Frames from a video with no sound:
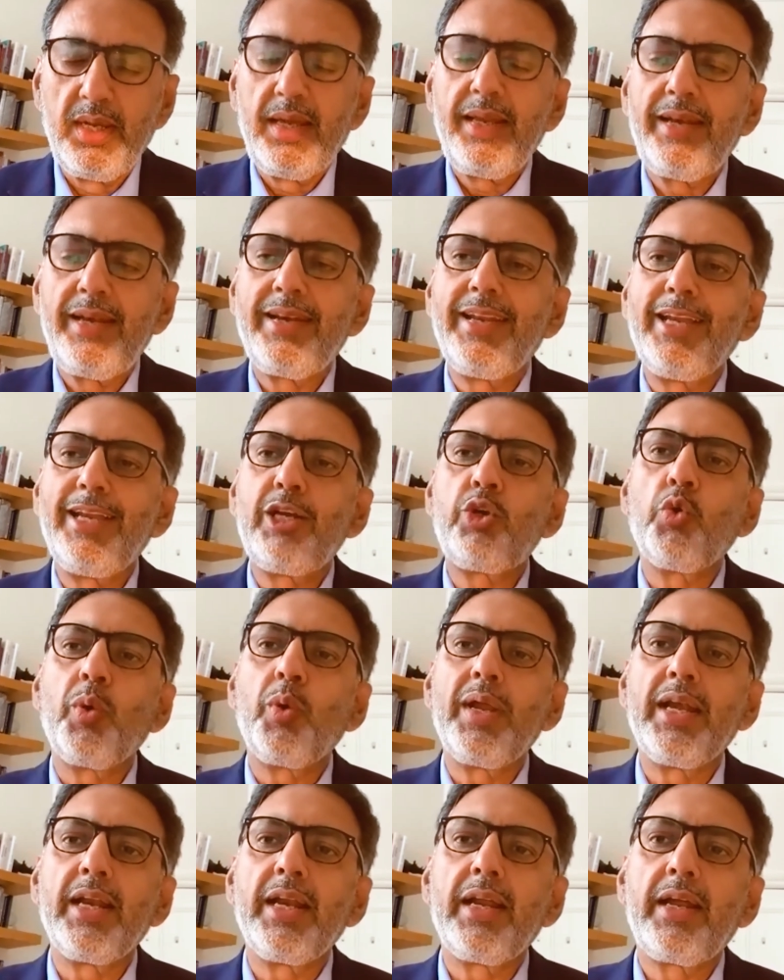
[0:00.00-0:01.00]
need to
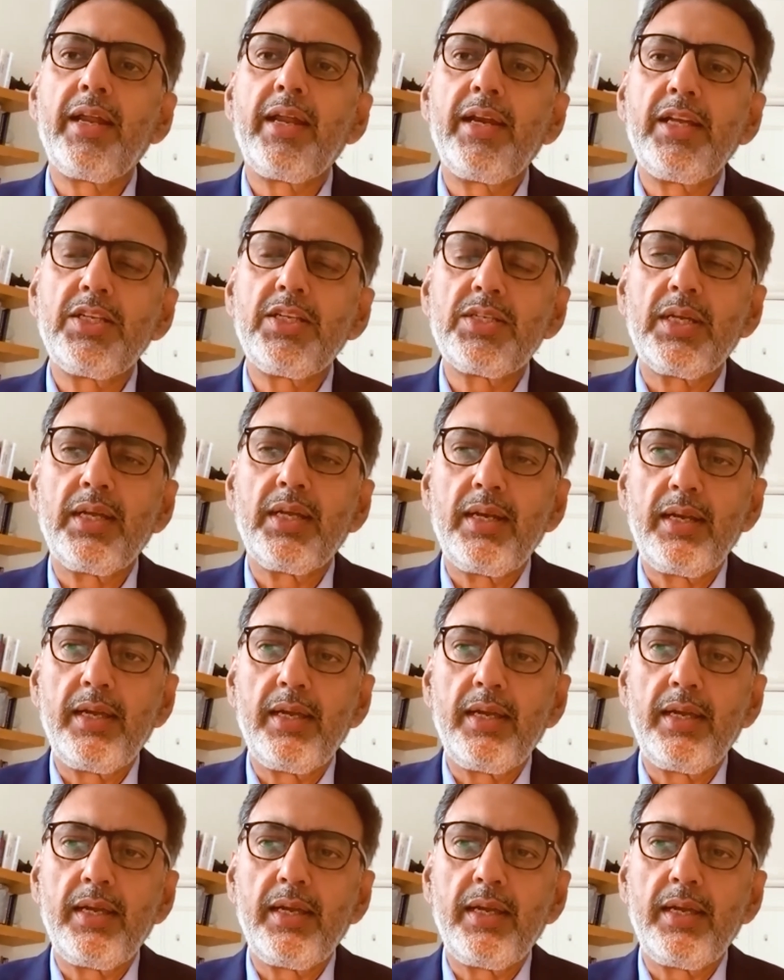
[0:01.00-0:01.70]
increasingly